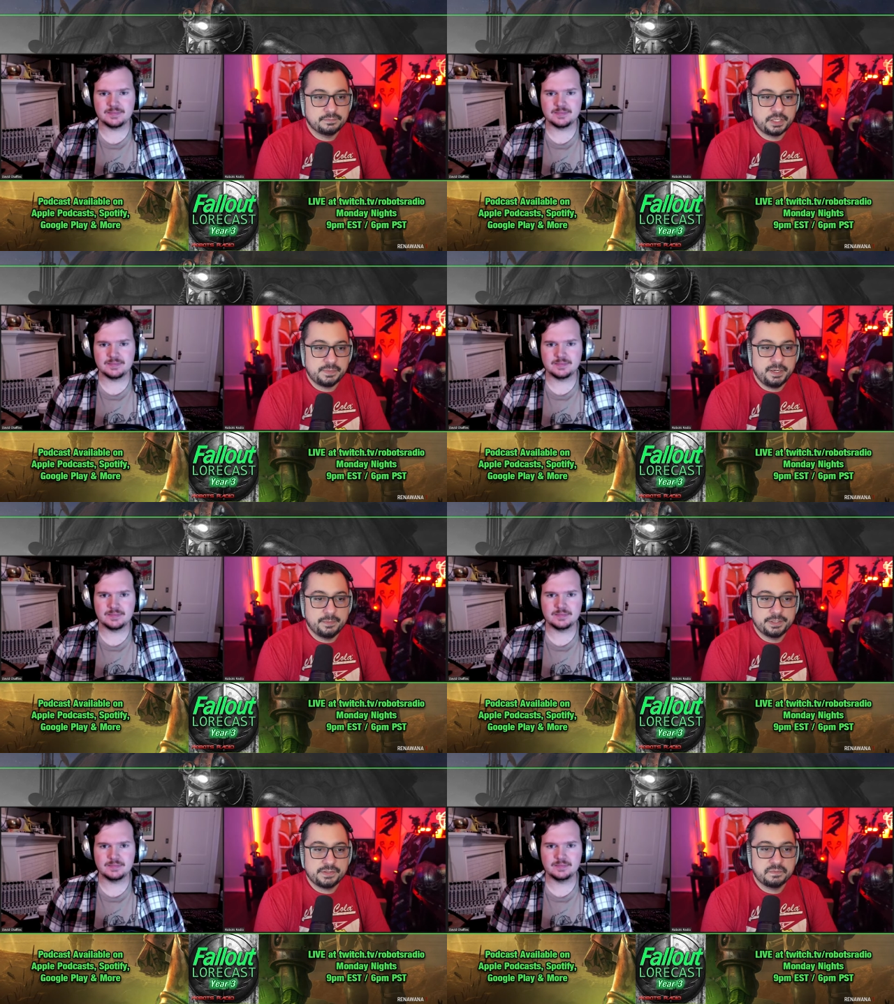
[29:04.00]

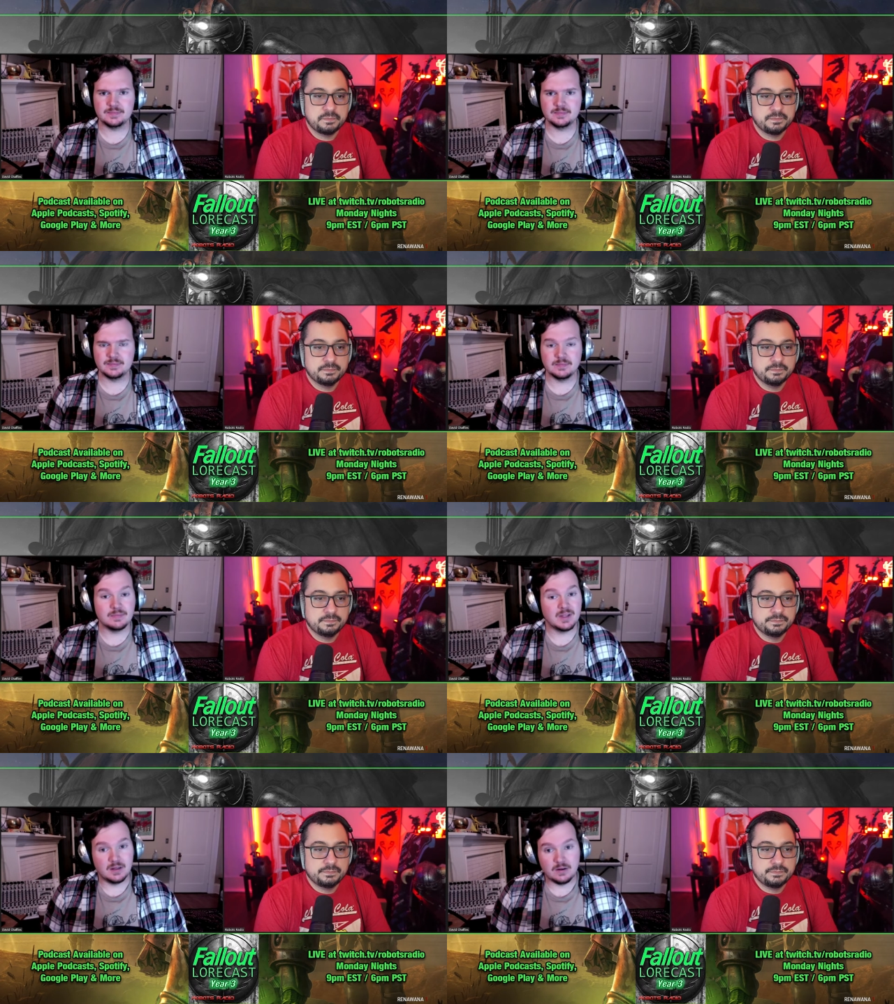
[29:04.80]
Speaker 1: experiments?
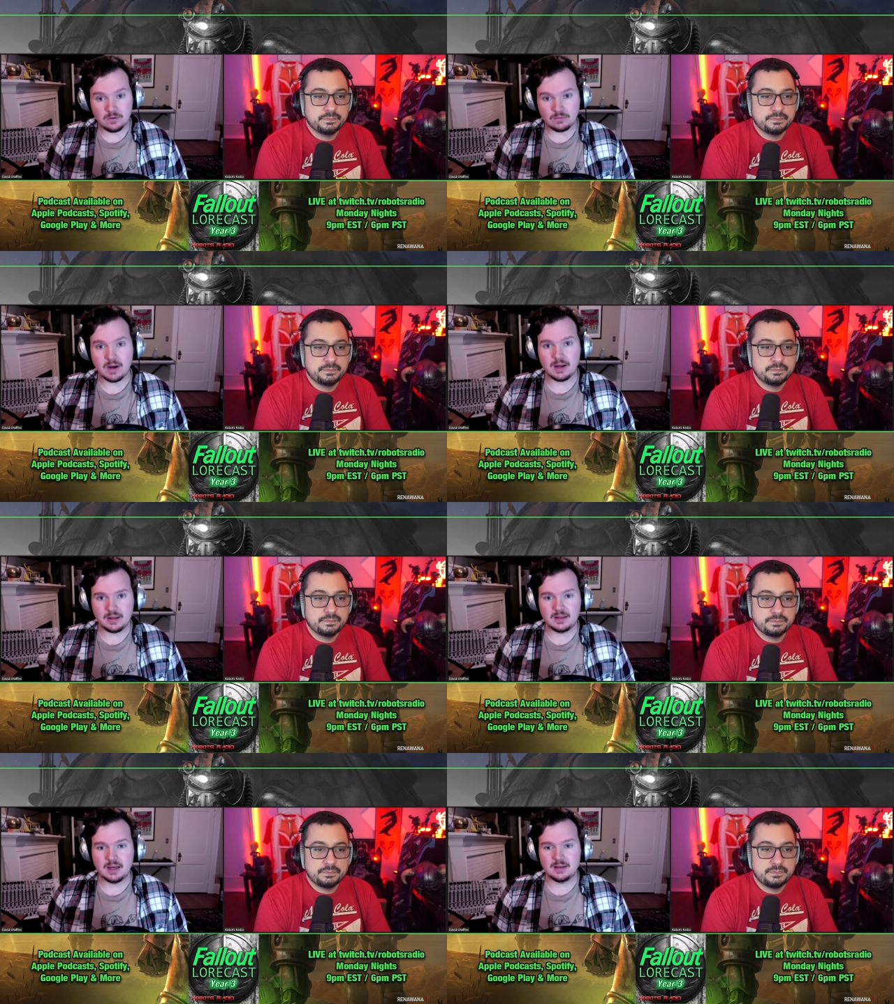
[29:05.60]
Speaker 2: Right.
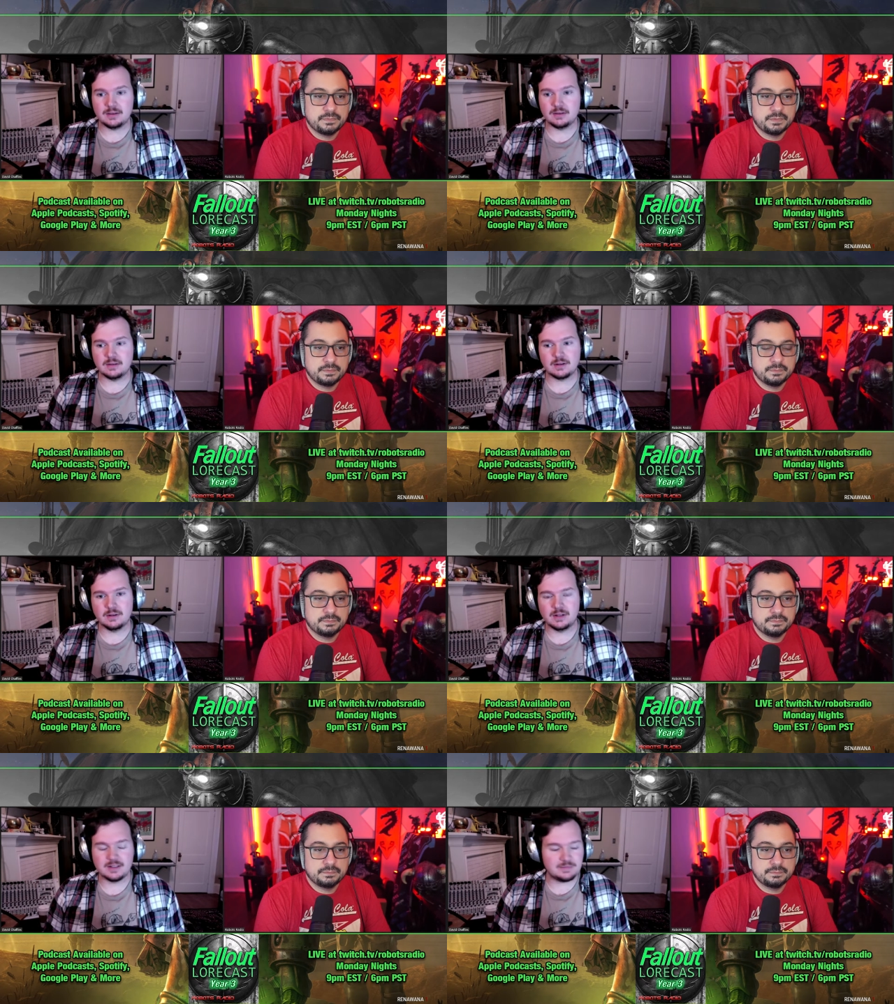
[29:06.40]
Yeah. The, the cloning
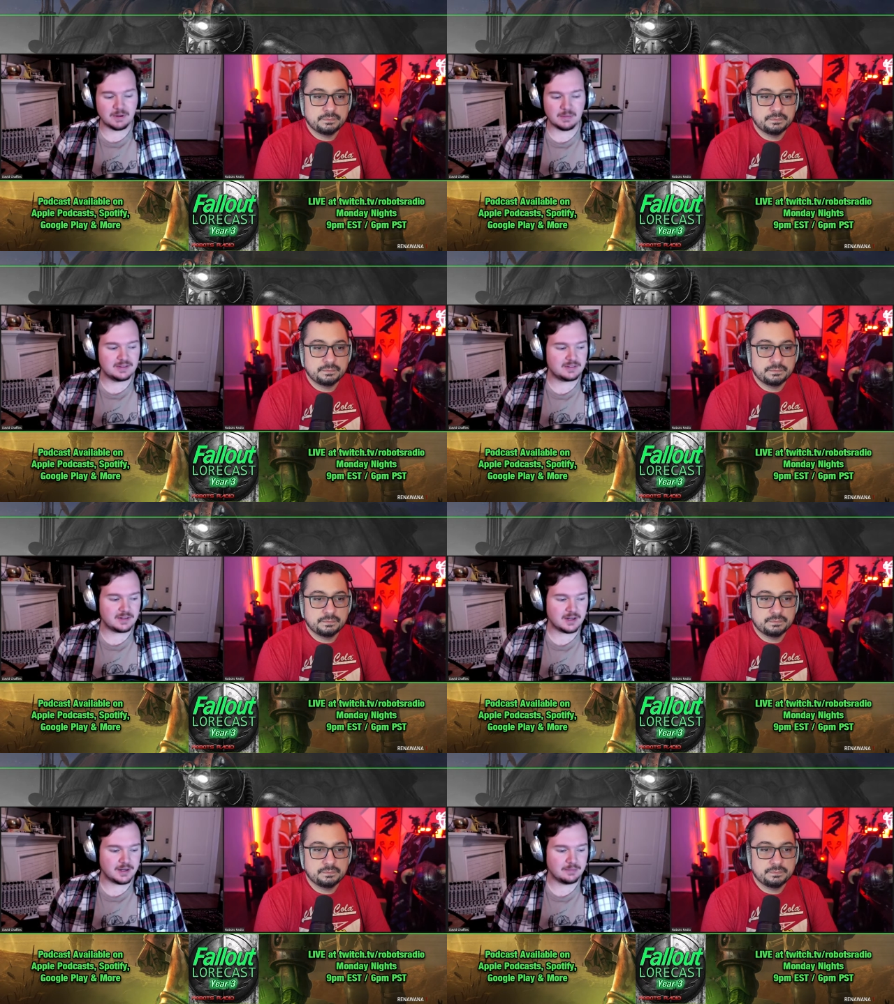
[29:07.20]
experiments.
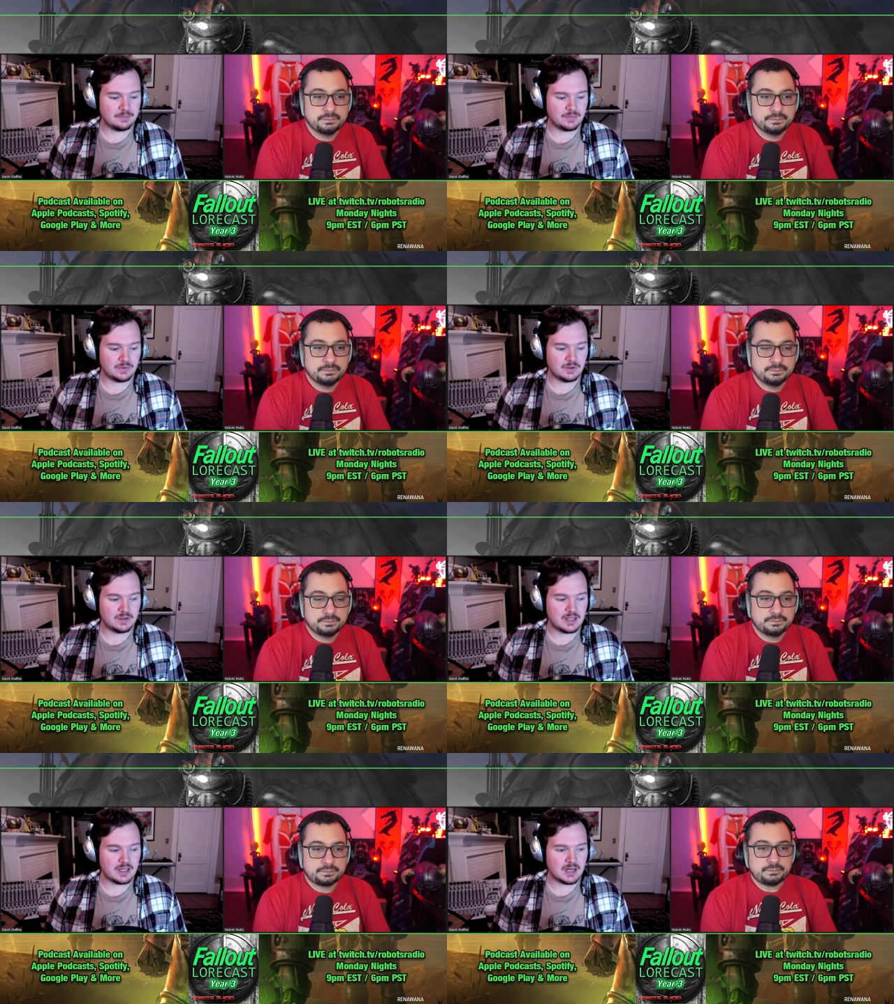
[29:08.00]
Um,
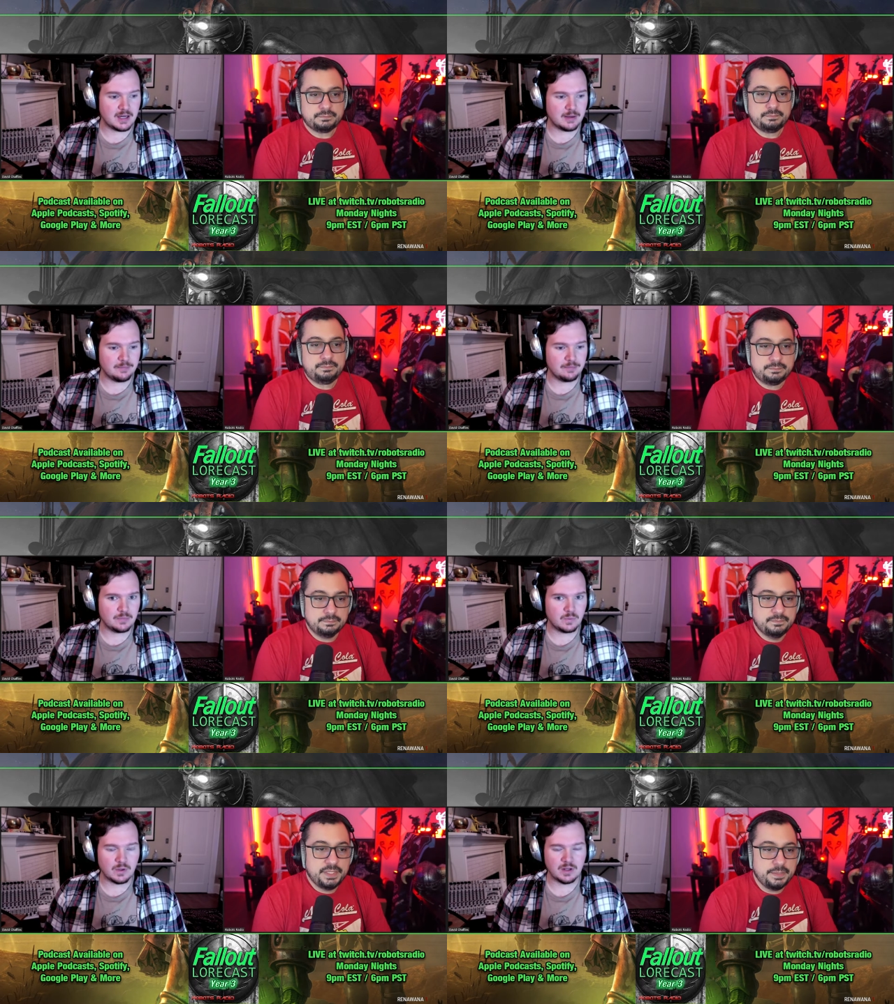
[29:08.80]
the um,
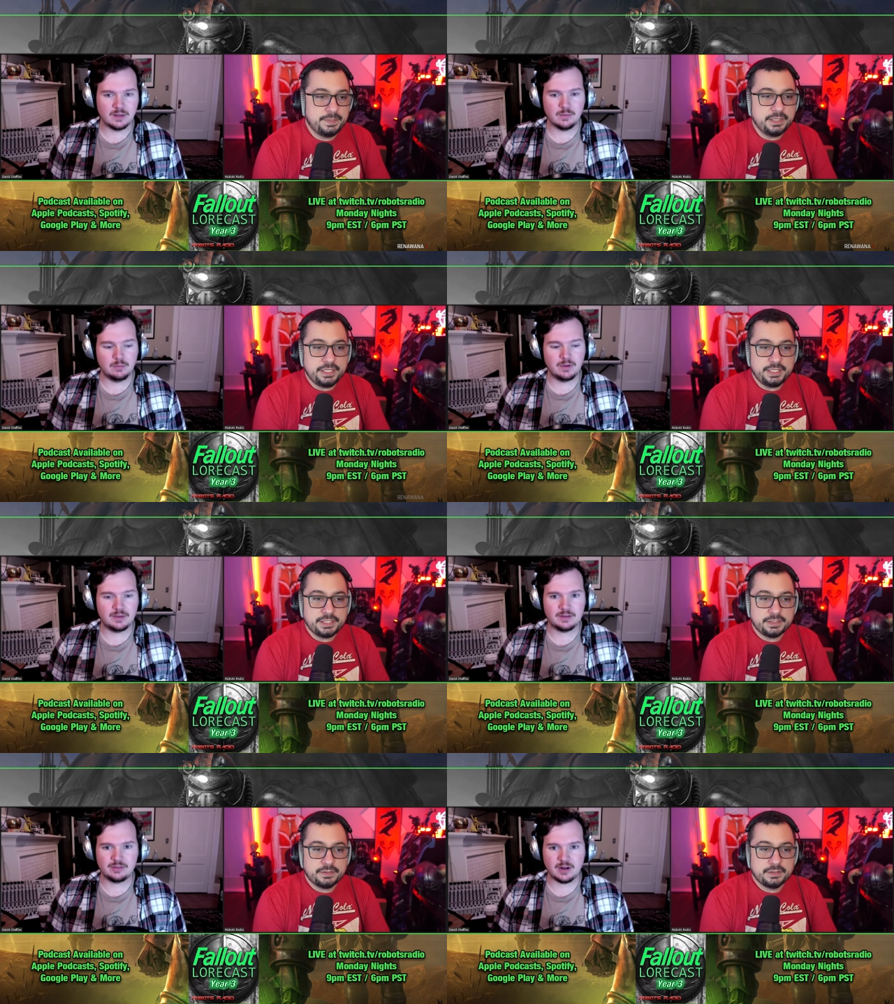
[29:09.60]
what, the, the ability with, to
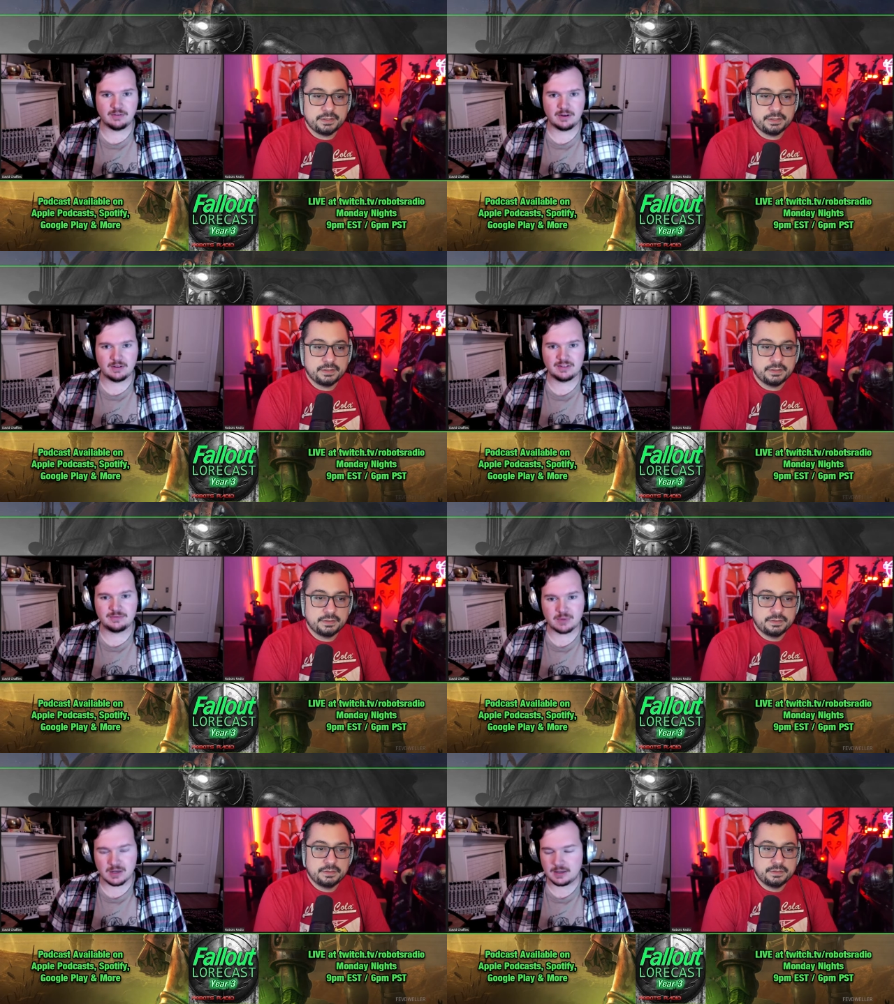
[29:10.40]
Stradivarius
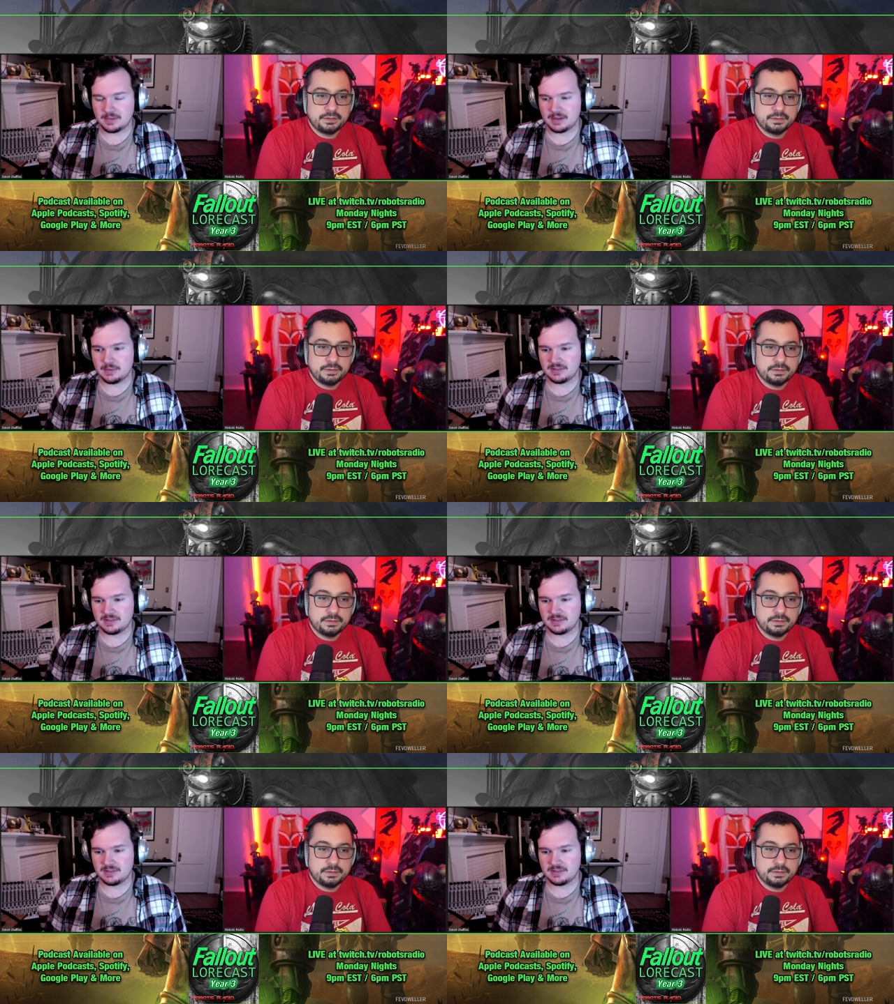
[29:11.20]
from that was